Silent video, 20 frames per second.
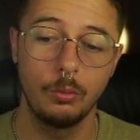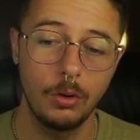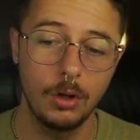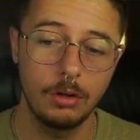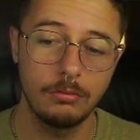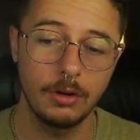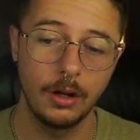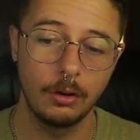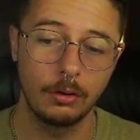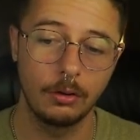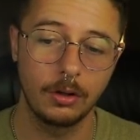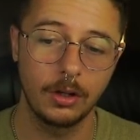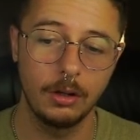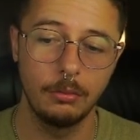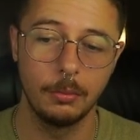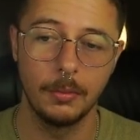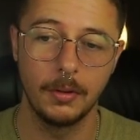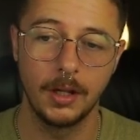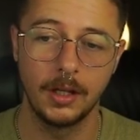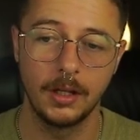win rate. Okay, we
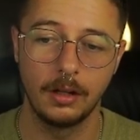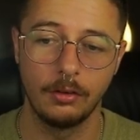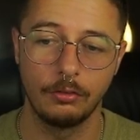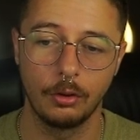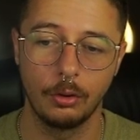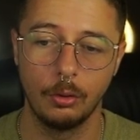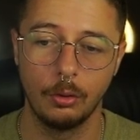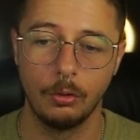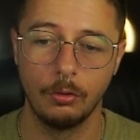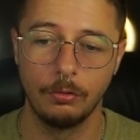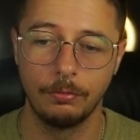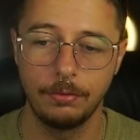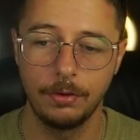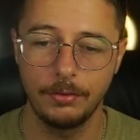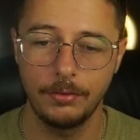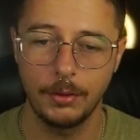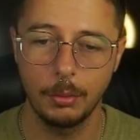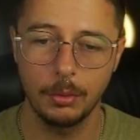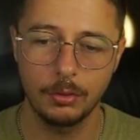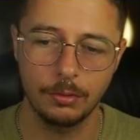made in total
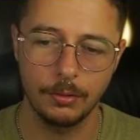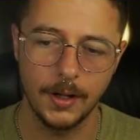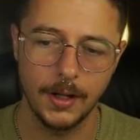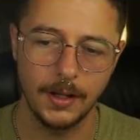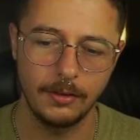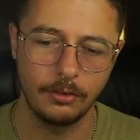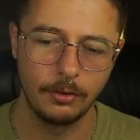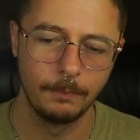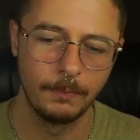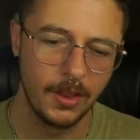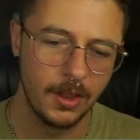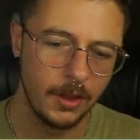51 trades.